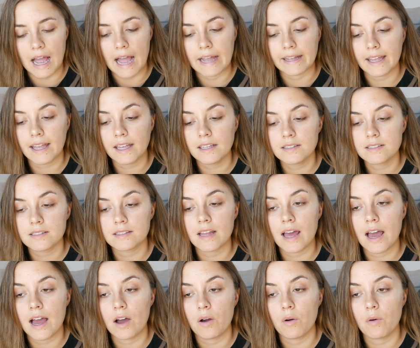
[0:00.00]
I guess
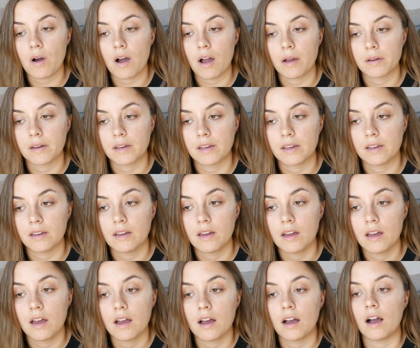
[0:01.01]
now I'm
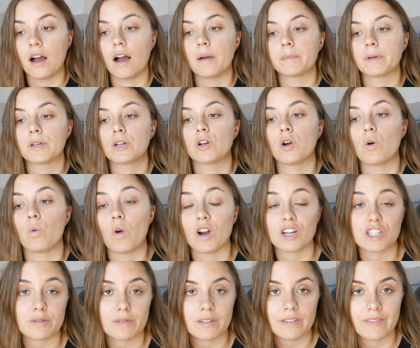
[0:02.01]
gonna go
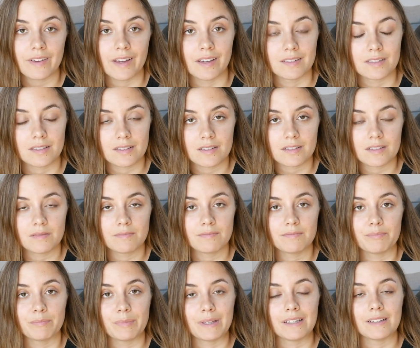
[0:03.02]
wash my face,
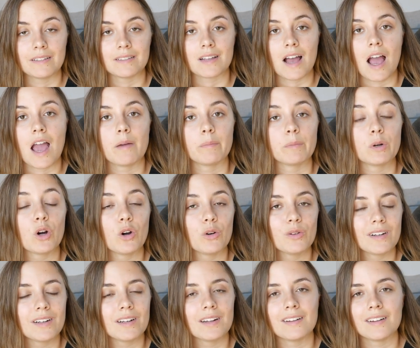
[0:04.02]
because I am
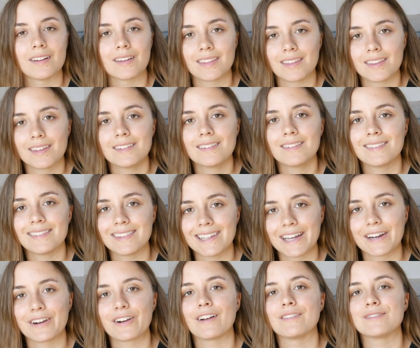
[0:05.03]
coated in a thin
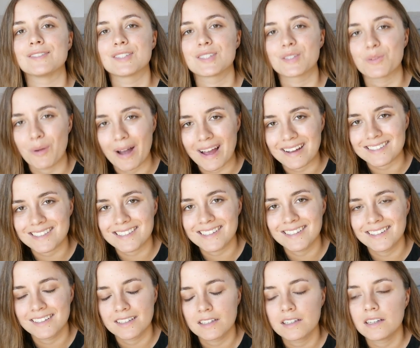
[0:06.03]
layer of sweat.
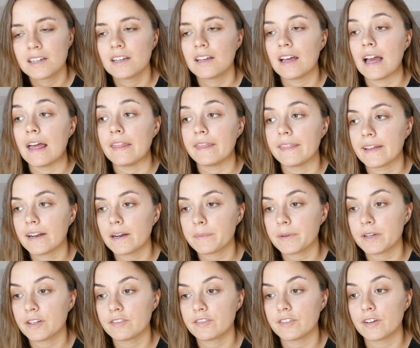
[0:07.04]
And then I'm
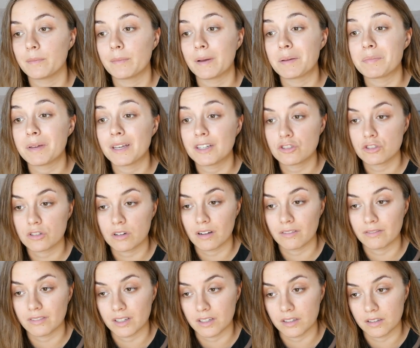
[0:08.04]
gonna film my
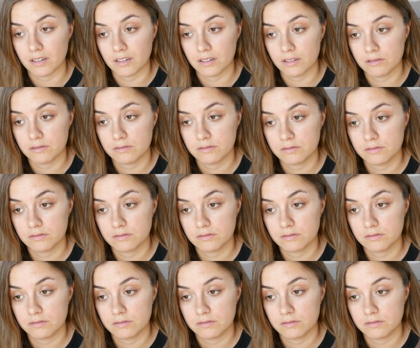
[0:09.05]
Patreon video